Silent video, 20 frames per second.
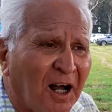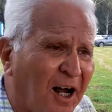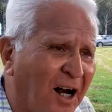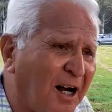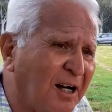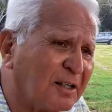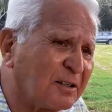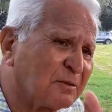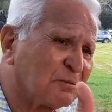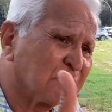
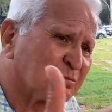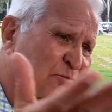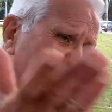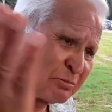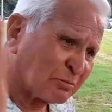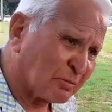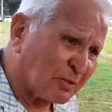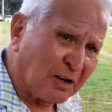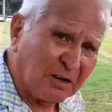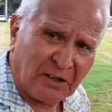And
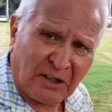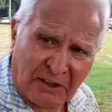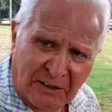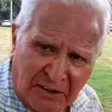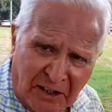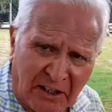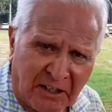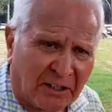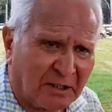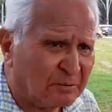
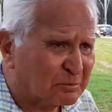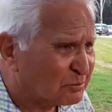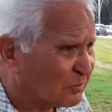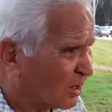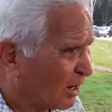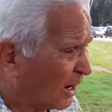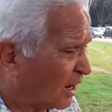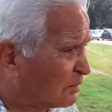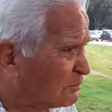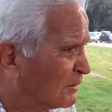lately,
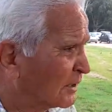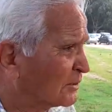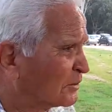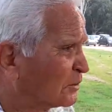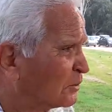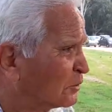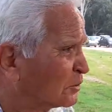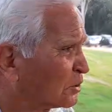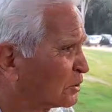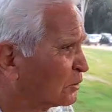I met
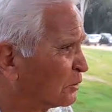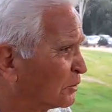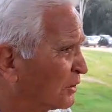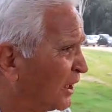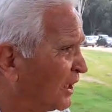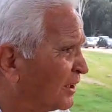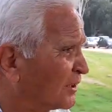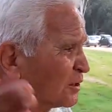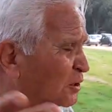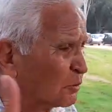two
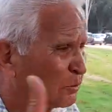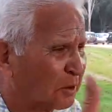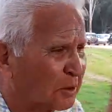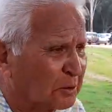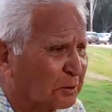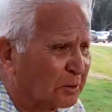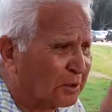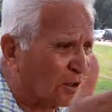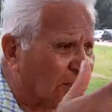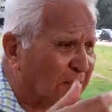students who were
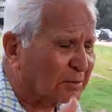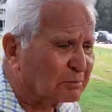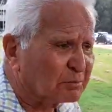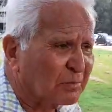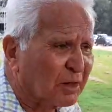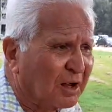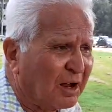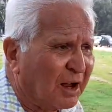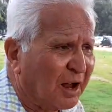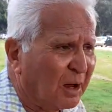doing
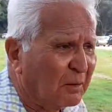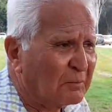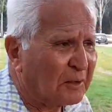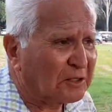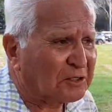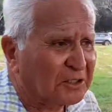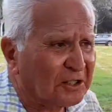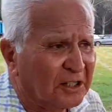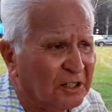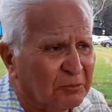
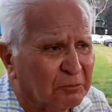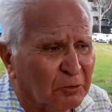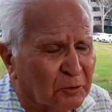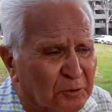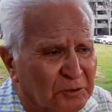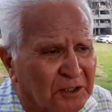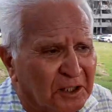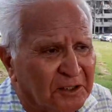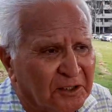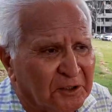MSc in
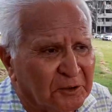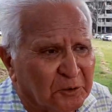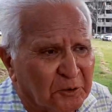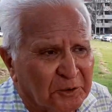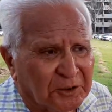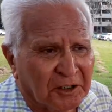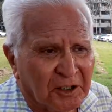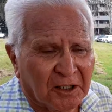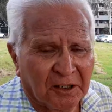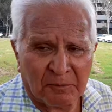Food and
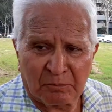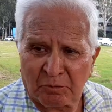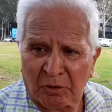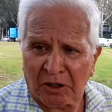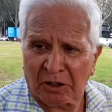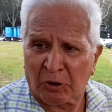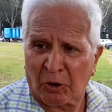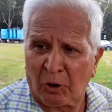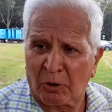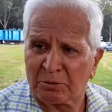Nutrition
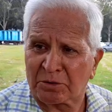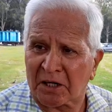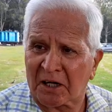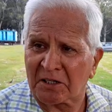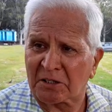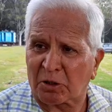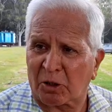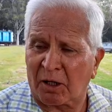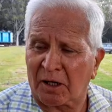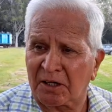in Home
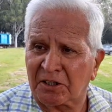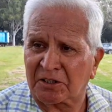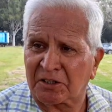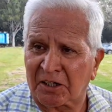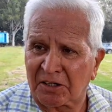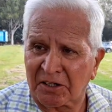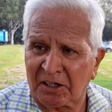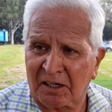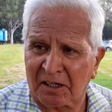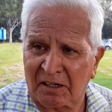Science College,
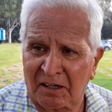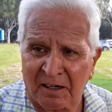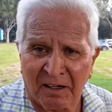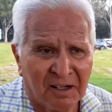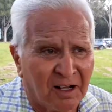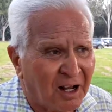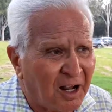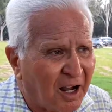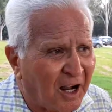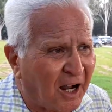Chandigarh,
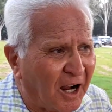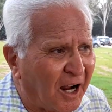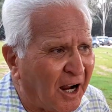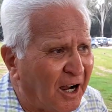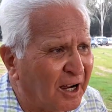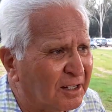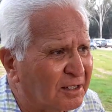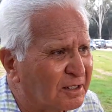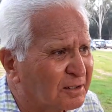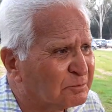
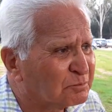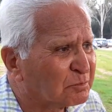and